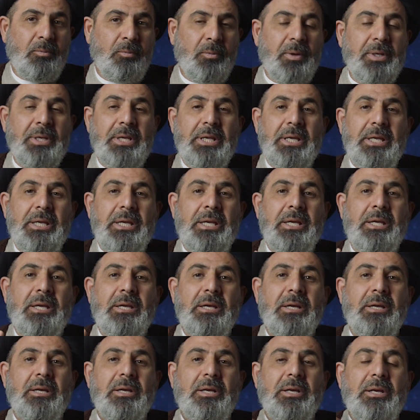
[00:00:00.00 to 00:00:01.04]
when
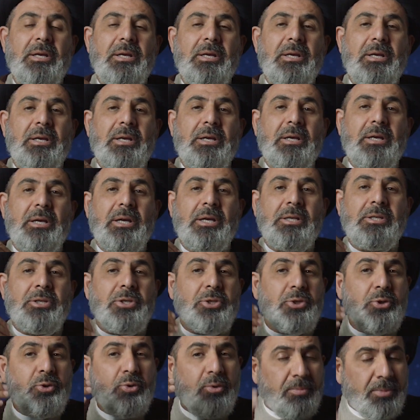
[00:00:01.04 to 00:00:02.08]
he, in
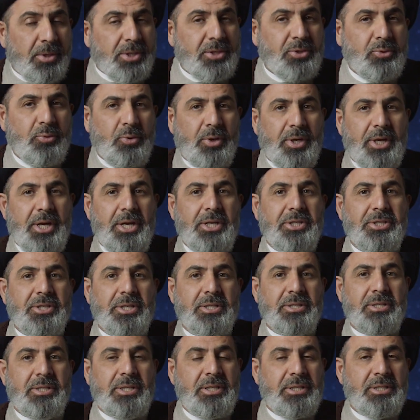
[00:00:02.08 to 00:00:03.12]
numerous
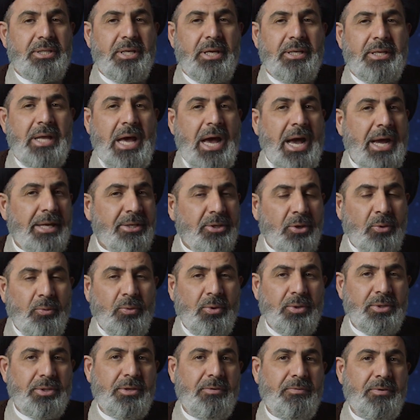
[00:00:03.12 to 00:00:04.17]
occasions, he said, I don't
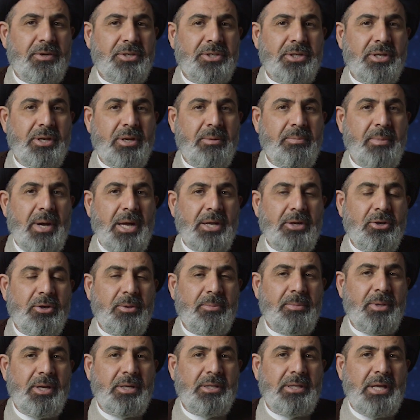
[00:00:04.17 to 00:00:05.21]
want division in my
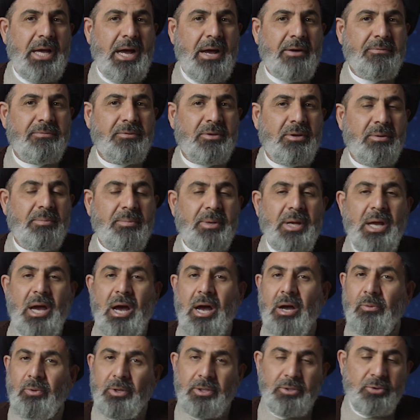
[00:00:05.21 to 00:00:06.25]
community after me.
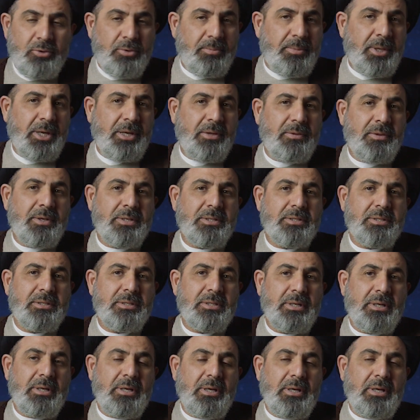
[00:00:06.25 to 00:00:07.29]
I want to make this